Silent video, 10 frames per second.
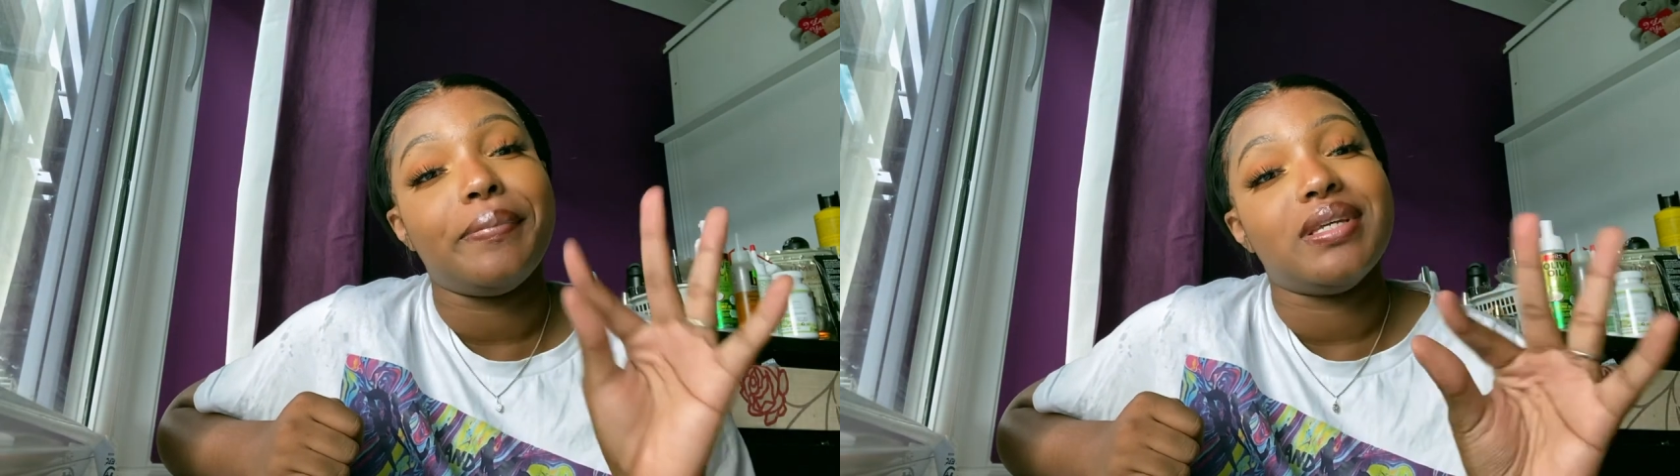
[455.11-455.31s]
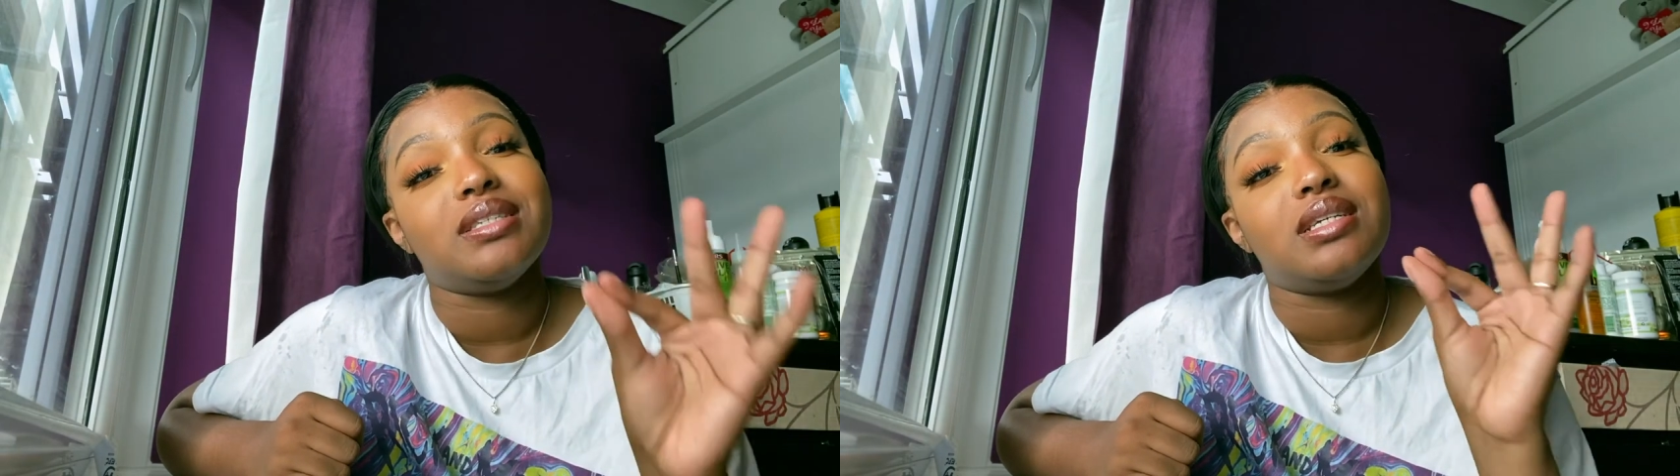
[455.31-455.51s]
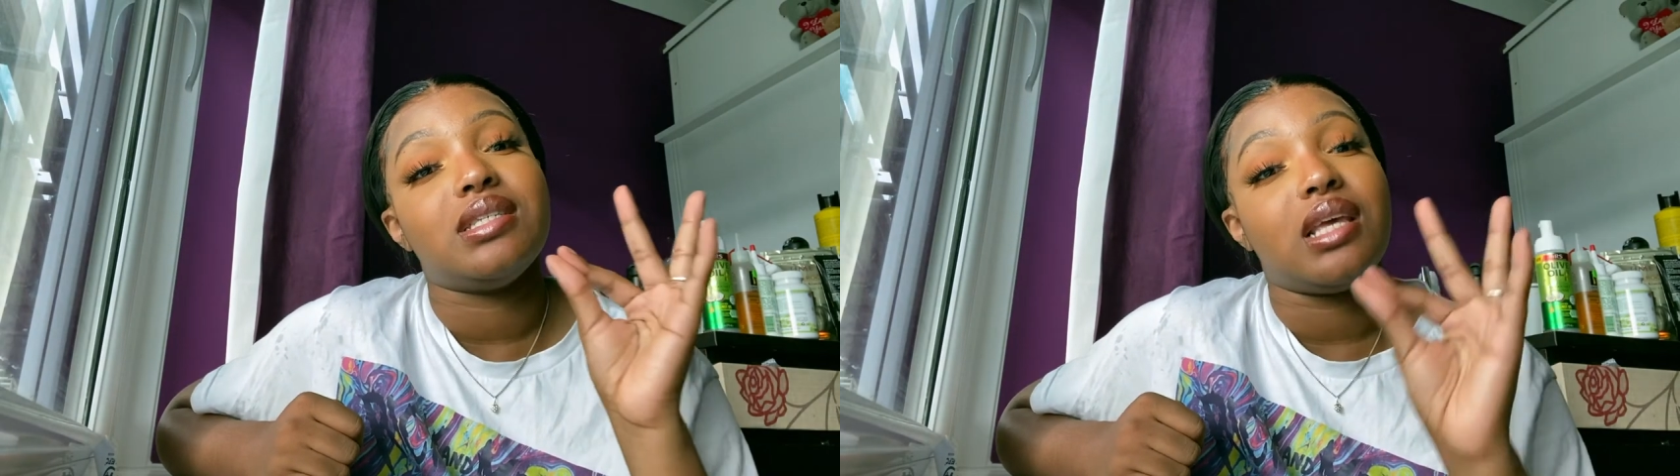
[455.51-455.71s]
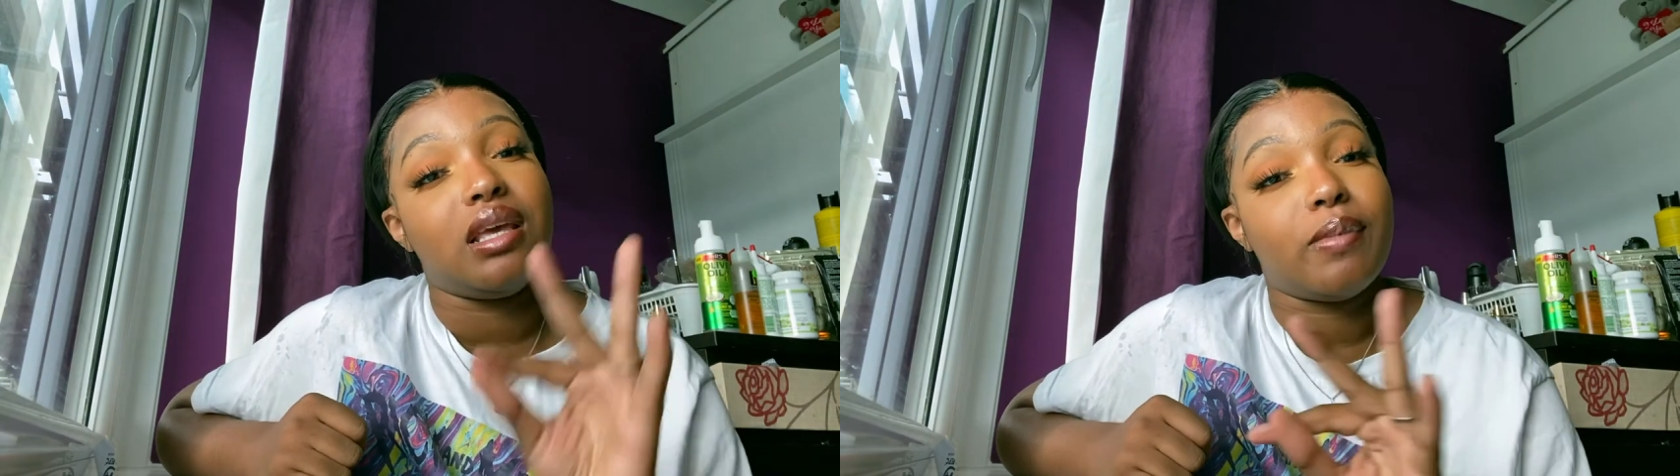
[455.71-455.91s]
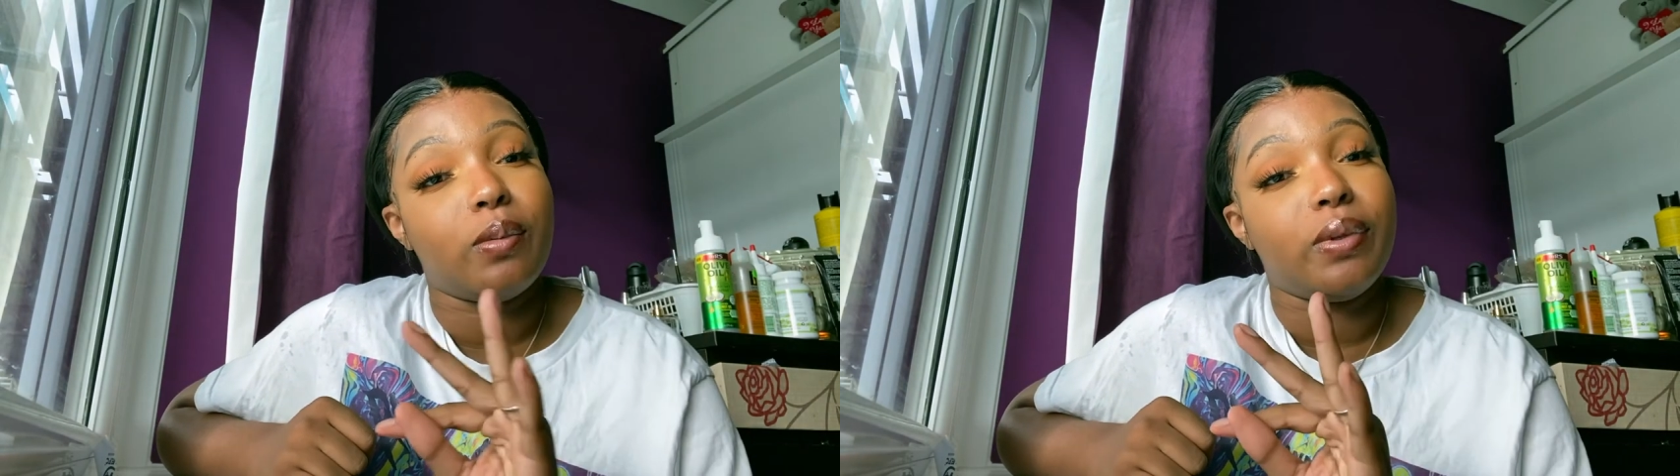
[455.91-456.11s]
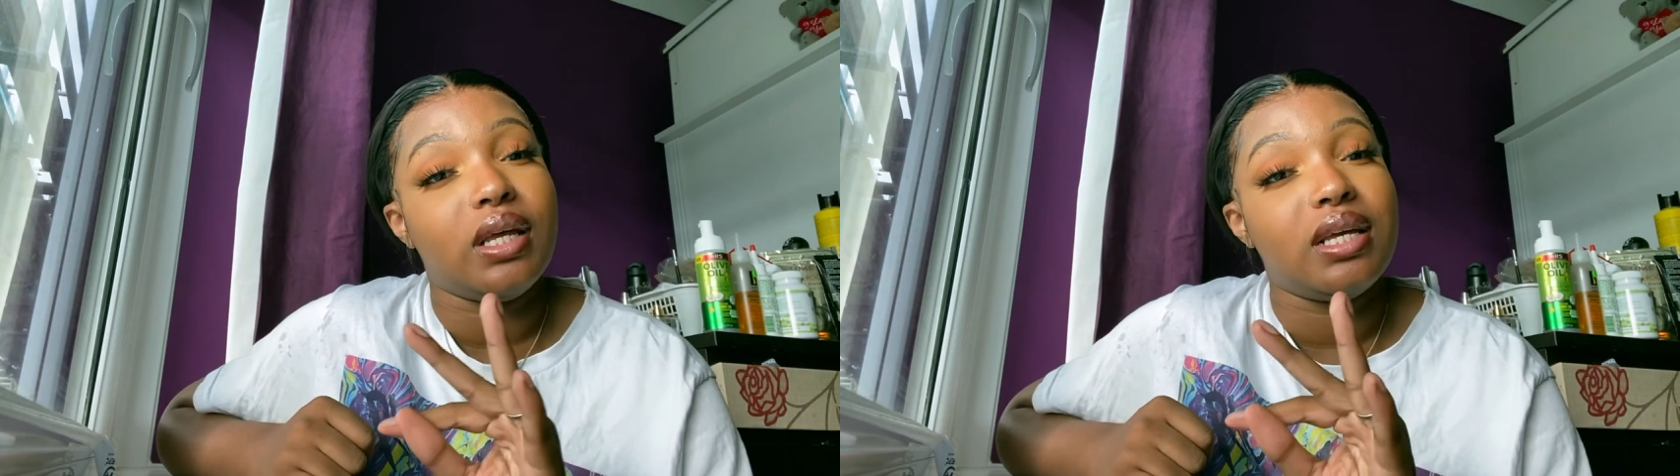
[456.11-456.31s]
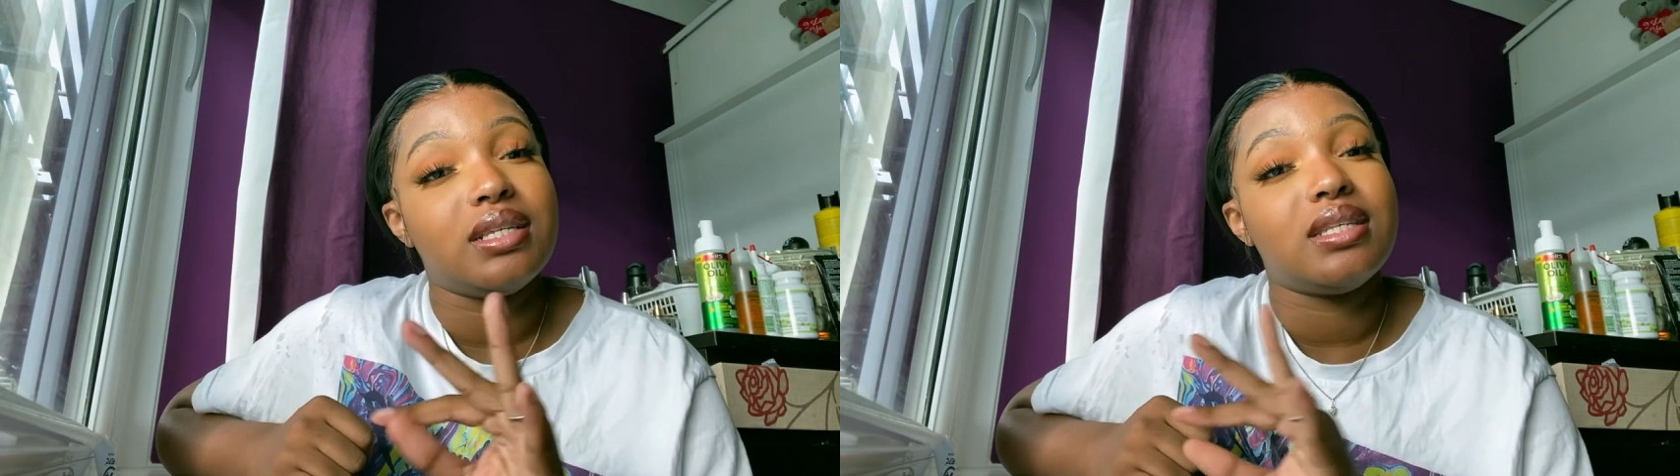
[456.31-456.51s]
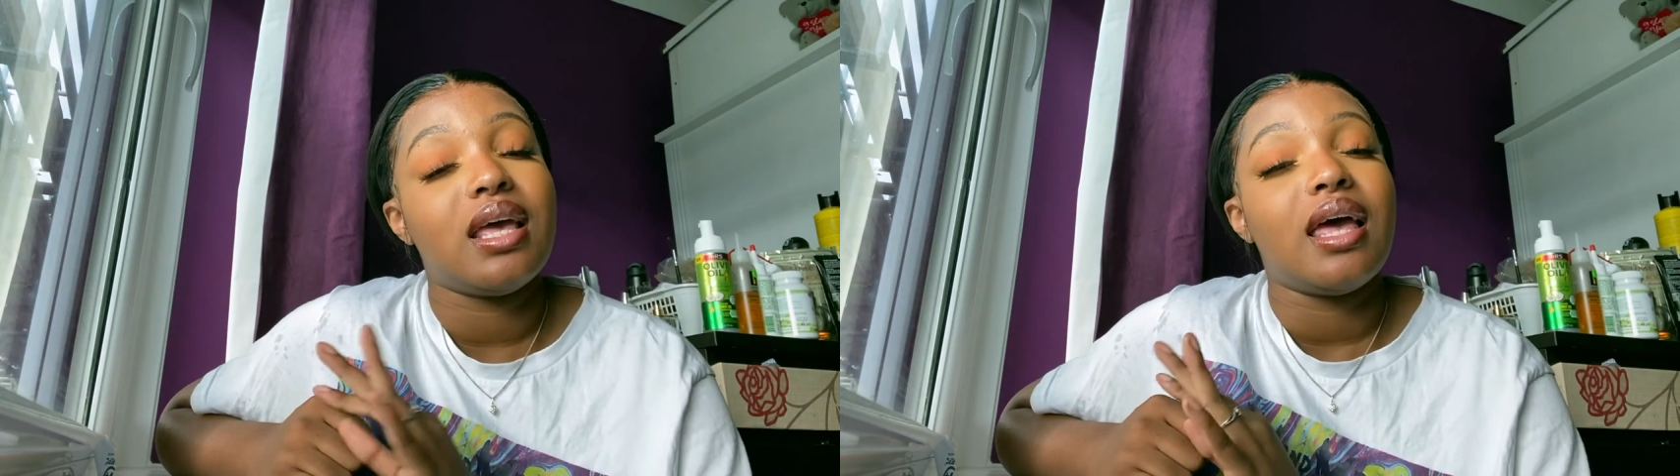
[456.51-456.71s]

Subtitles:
business email, please.